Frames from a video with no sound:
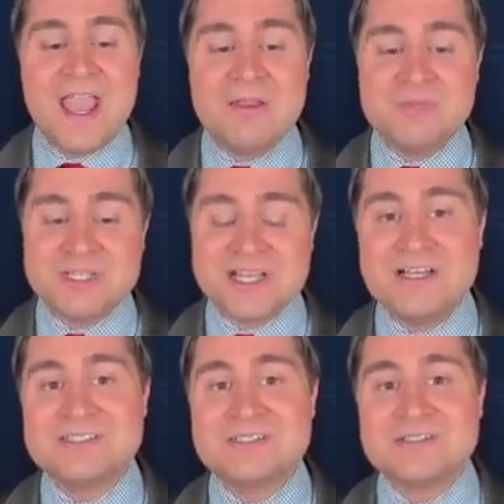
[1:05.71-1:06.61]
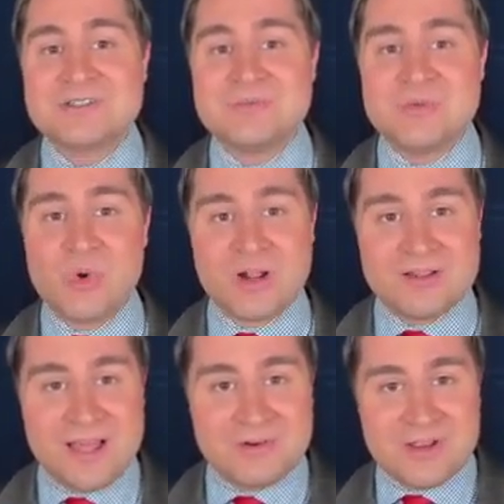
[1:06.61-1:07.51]
And because there's going to be more
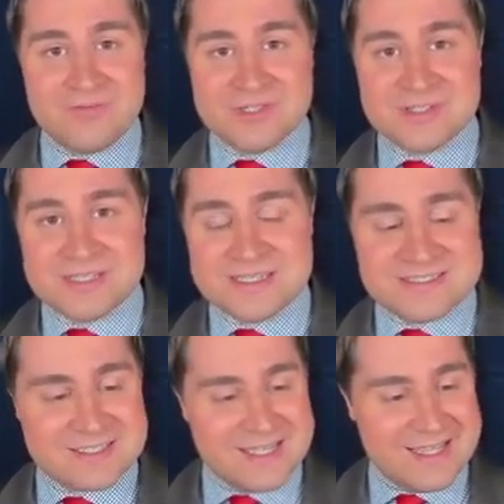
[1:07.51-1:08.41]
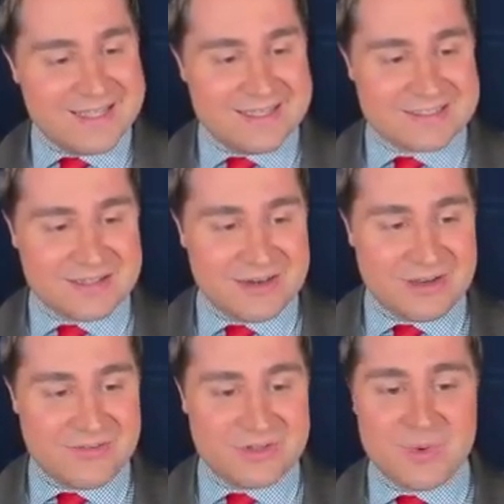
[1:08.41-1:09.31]
cloud cover to the east, less
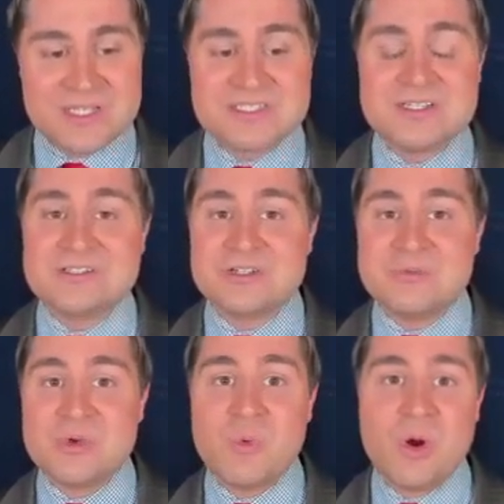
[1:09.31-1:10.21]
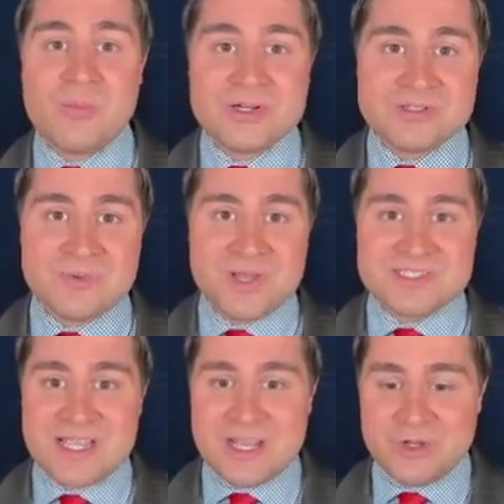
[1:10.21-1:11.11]
cloud cover to the west, it's going to be warmer to the
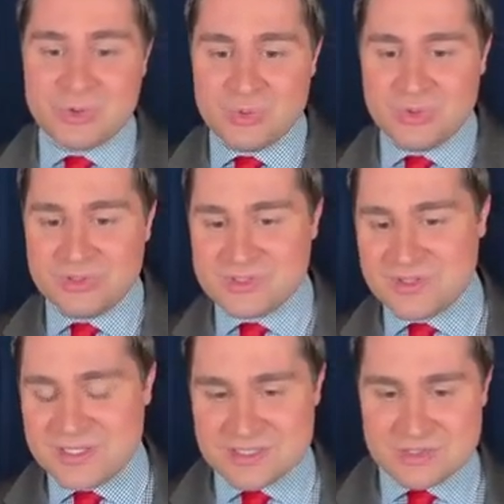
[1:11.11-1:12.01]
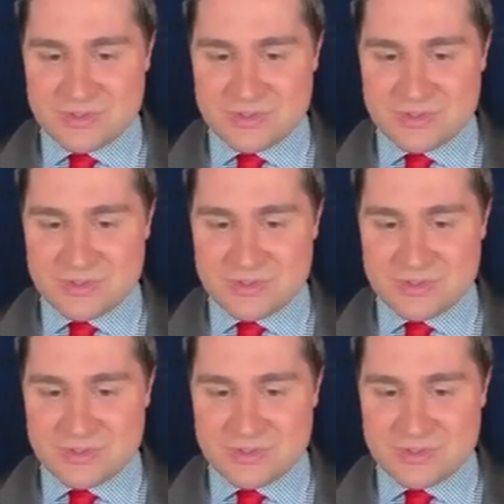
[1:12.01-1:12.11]
west and cooler to the east.